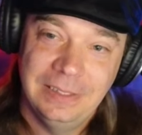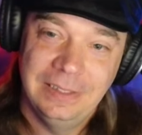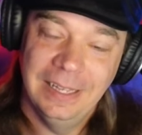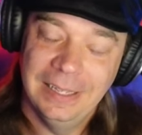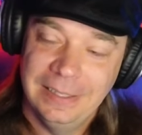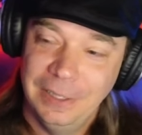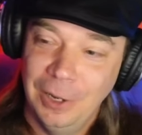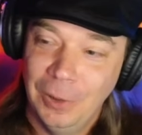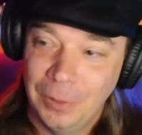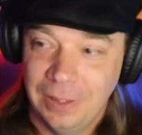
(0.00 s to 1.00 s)
that, you
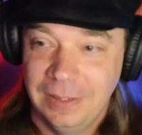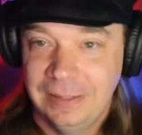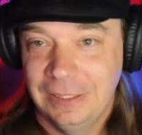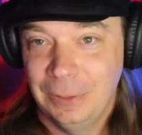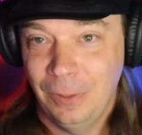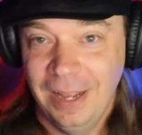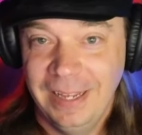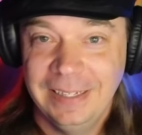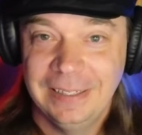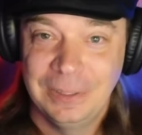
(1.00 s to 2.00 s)
know,
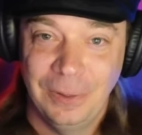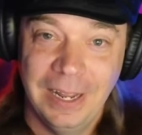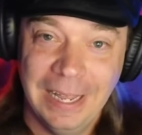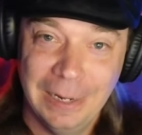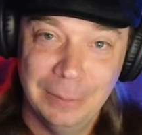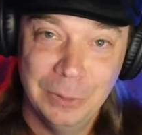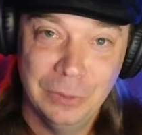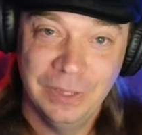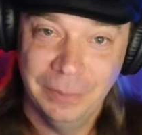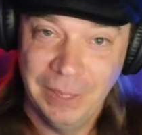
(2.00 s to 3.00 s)
crying at a
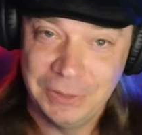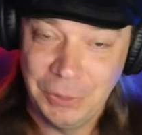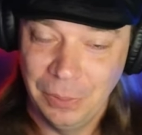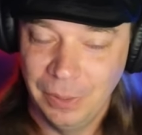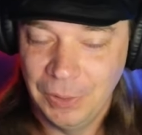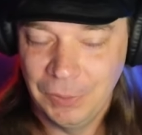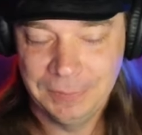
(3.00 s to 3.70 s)
movie makes you a butthole.